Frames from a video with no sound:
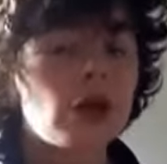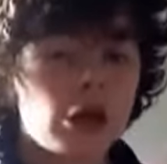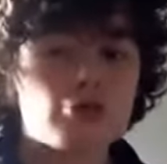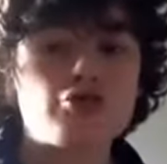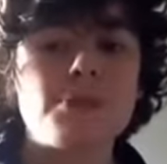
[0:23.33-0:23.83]

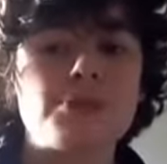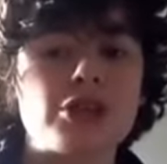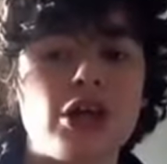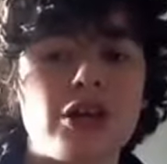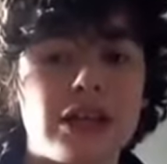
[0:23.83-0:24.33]
Our trip to
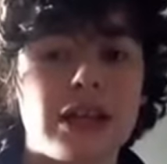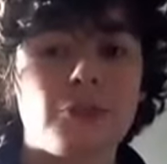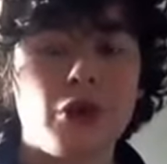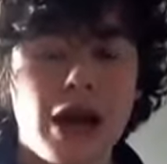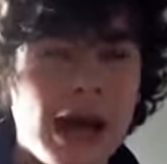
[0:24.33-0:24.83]

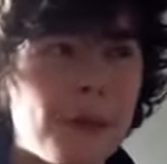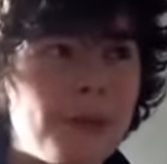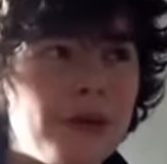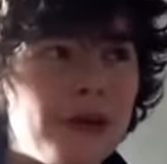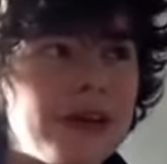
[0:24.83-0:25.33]
Gardaland will
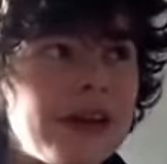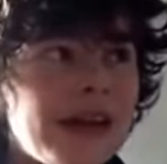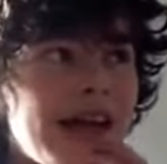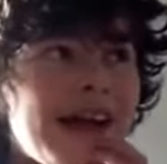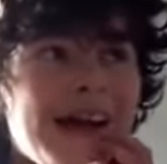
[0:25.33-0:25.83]
happen
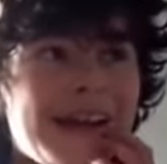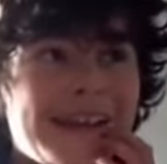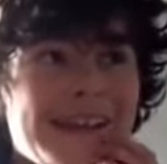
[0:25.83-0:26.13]
at